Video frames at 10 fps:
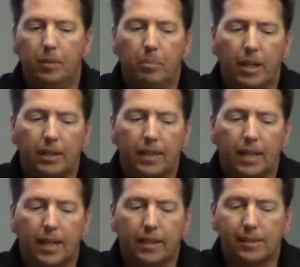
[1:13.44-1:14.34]
But the
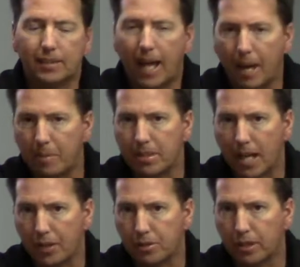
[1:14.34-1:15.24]
SLAB is
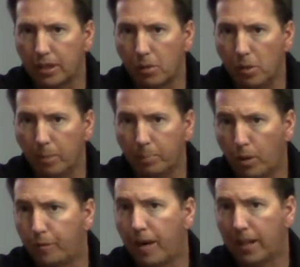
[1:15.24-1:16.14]
actually your
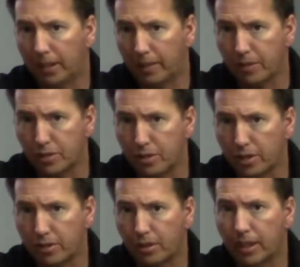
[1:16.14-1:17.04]
profiling of the
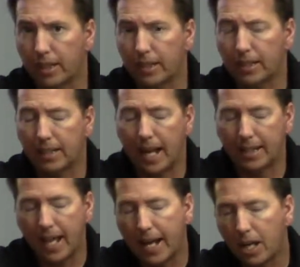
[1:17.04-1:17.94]
structure,
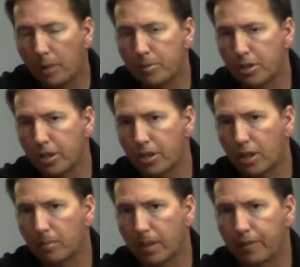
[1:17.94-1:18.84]
and that helps you
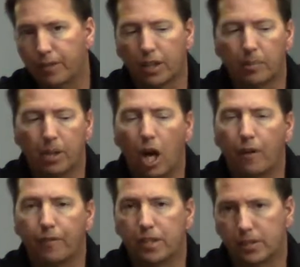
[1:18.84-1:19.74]
determine if you're going to be
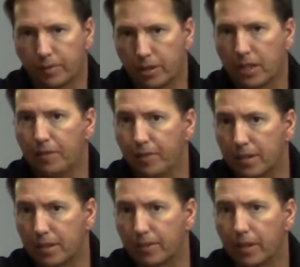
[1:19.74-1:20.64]
offensive or
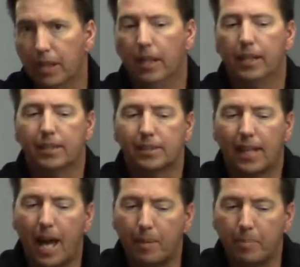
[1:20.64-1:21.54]
defensive. The
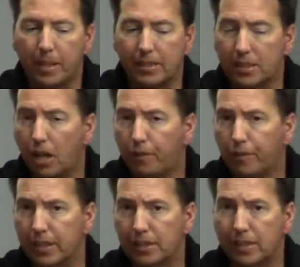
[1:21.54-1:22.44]
SLAB itself
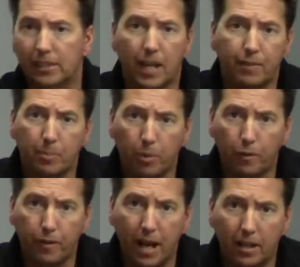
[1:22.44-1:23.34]
is the safety
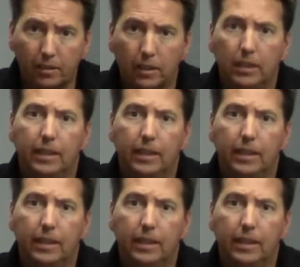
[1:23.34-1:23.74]
profile.